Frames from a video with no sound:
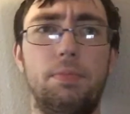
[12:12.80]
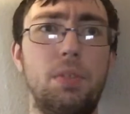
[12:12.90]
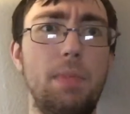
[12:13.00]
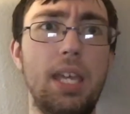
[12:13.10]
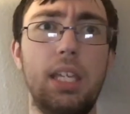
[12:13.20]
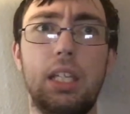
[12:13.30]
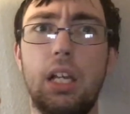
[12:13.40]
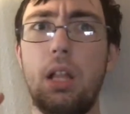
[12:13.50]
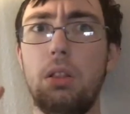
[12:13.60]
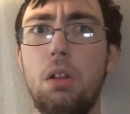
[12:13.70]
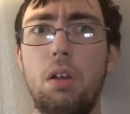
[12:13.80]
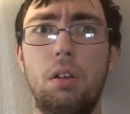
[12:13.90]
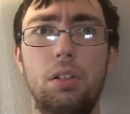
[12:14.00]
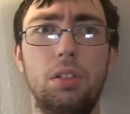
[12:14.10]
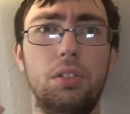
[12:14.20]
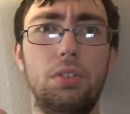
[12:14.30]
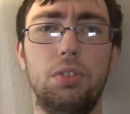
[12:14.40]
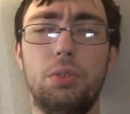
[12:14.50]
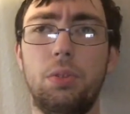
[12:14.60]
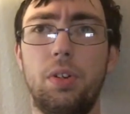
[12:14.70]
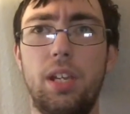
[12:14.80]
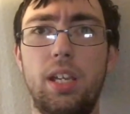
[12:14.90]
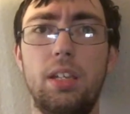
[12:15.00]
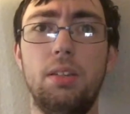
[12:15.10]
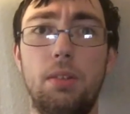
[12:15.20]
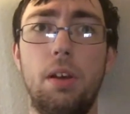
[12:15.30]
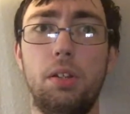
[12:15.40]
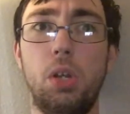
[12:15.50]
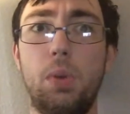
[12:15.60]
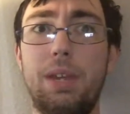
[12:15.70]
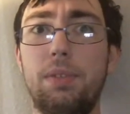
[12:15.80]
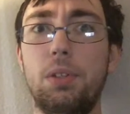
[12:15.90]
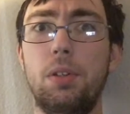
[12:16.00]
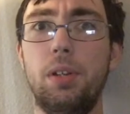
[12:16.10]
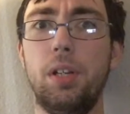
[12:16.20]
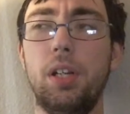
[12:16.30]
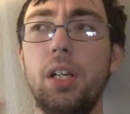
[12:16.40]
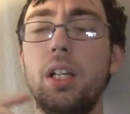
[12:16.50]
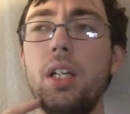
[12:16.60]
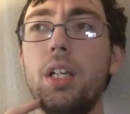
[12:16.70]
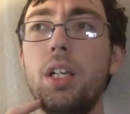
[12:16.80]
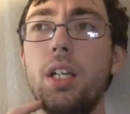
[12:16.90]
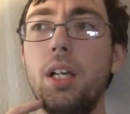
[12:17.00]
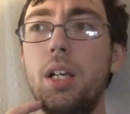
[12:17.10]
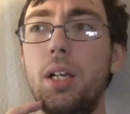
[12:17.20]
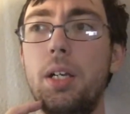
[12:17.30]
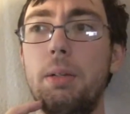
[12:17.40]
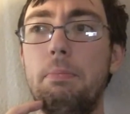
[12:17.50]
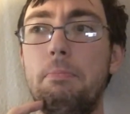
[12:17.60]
to make a long story not go even longer, I